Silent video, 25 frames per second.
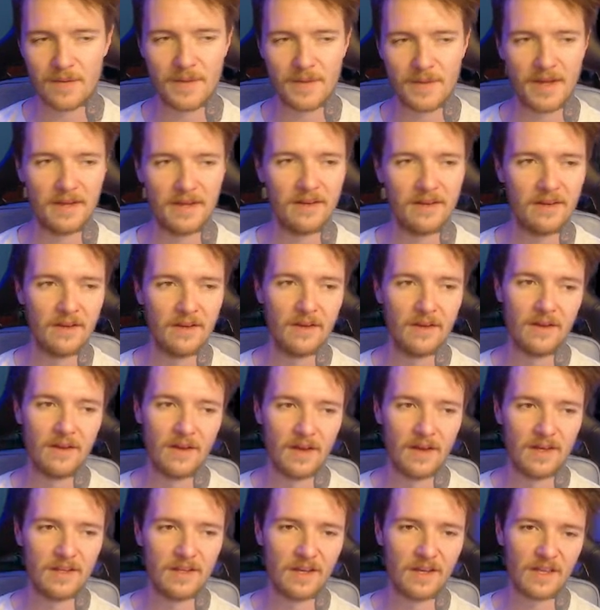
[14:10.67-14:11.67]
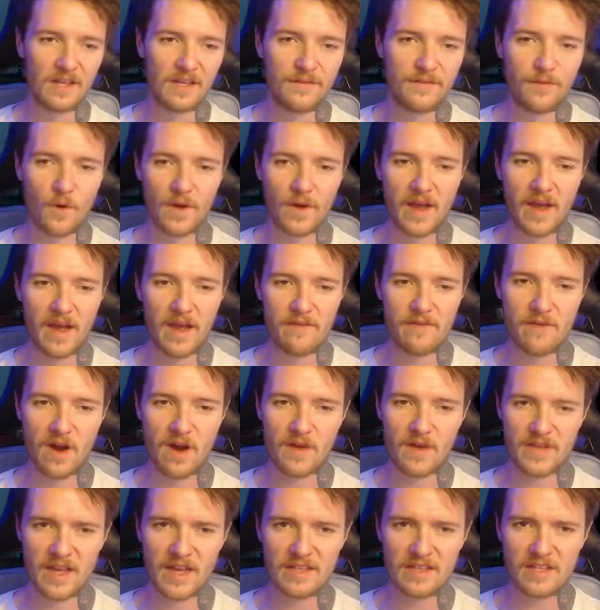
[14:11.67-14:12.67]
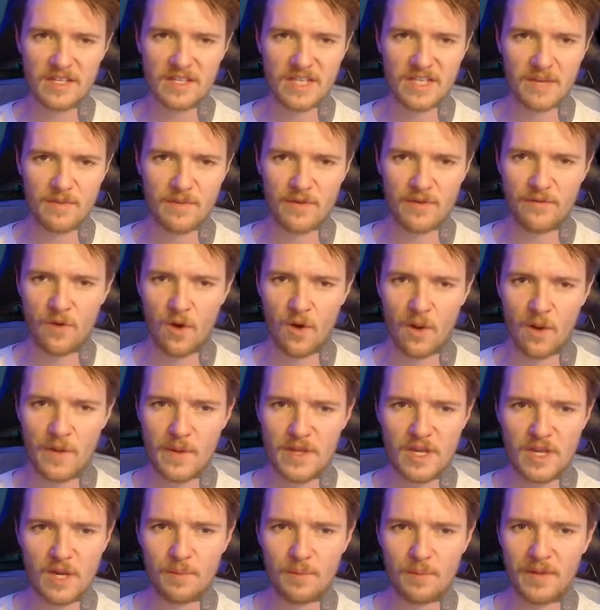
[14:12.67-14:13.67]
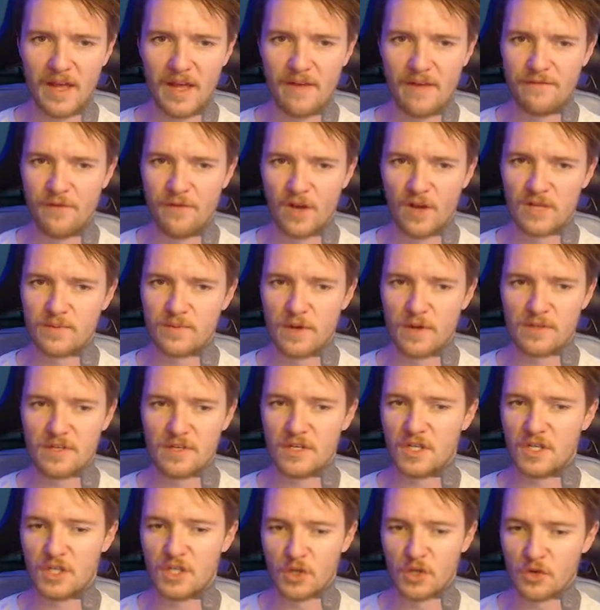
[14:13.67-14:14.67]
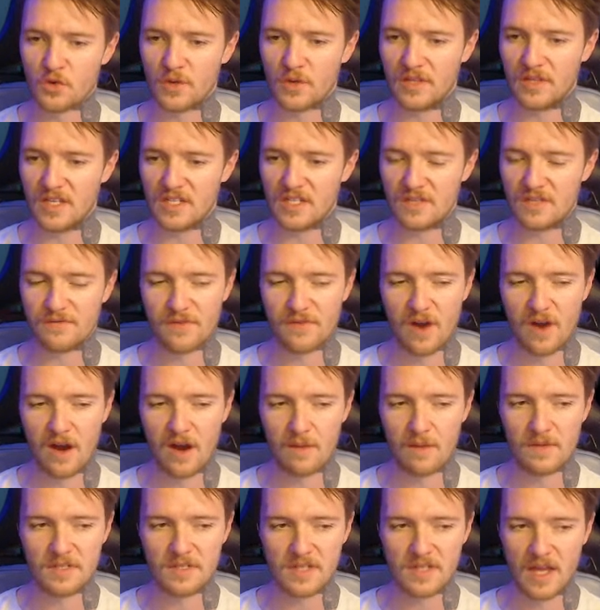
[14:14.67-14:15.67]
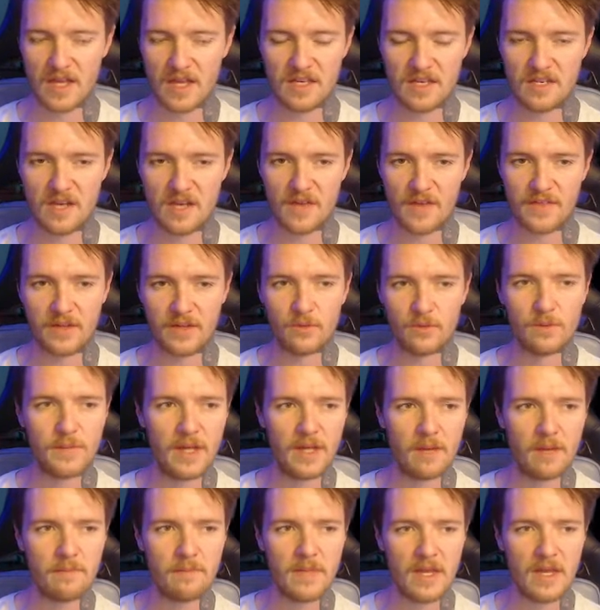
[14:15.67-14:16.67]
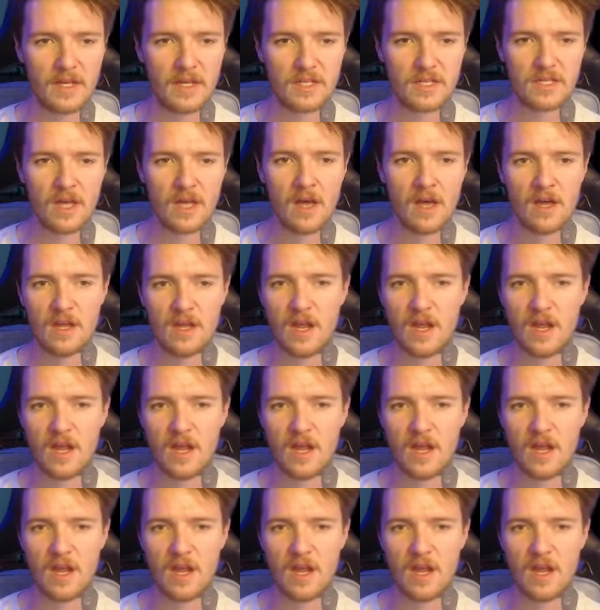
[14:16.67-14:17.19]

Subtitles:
I mean, you look at these 4K environments. As I said before, I mean, you could play a first-person shooter in these environments and nothing would be amiss.